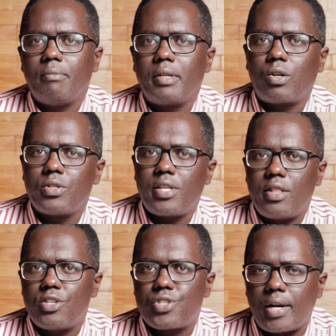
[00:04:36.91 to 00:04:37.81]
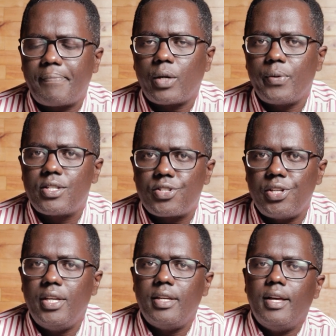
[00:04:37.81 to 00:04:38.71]
Because in this chapter, we
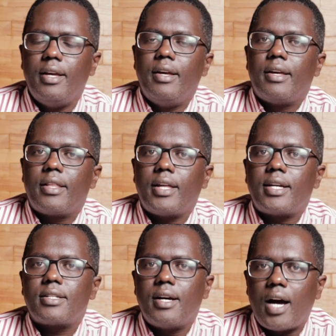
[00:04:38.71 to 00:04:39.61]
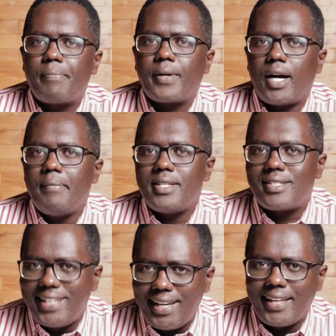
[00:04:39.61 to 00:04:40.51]
see that Abraham is
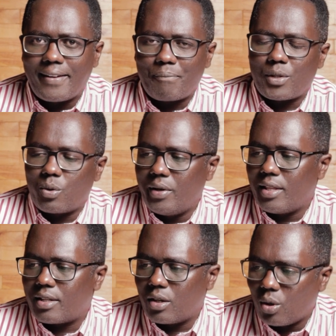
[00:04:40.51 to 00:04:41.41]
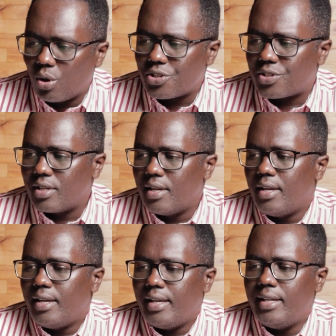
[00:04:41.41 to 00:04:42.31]
dealing with loss
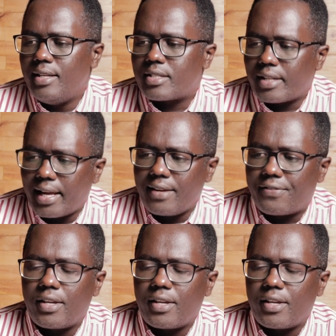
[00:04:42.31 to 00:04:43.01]
in his life.